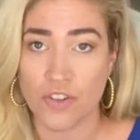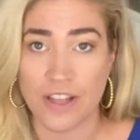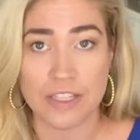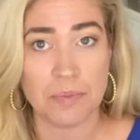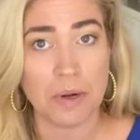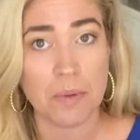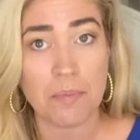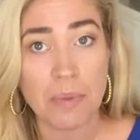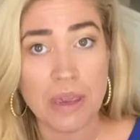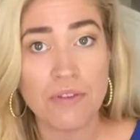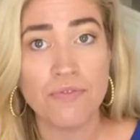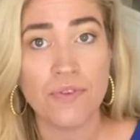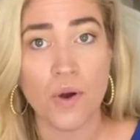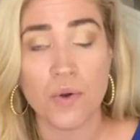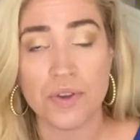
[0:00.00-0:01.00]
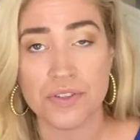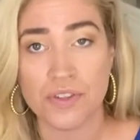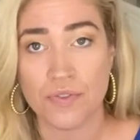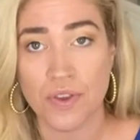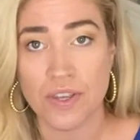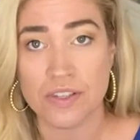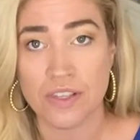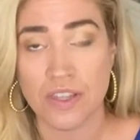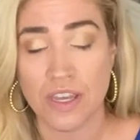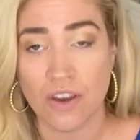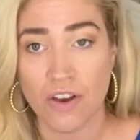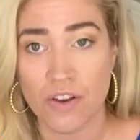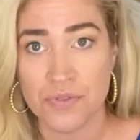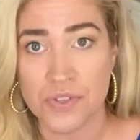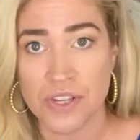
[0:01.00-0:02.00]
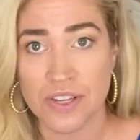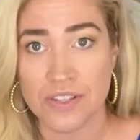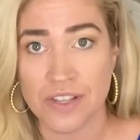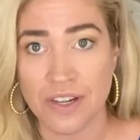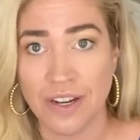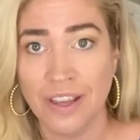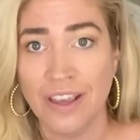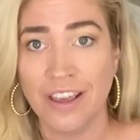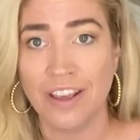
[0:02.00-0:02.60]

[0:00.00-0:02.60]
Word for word: That's been a big focus of his in the offseason.